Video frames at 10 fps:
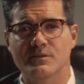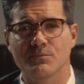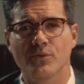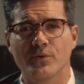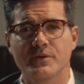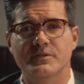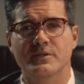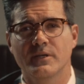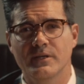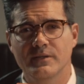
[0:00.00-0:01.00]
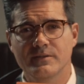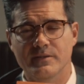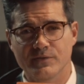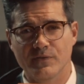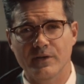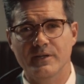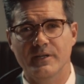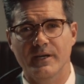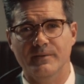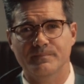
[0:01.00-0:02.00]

employees to this very day.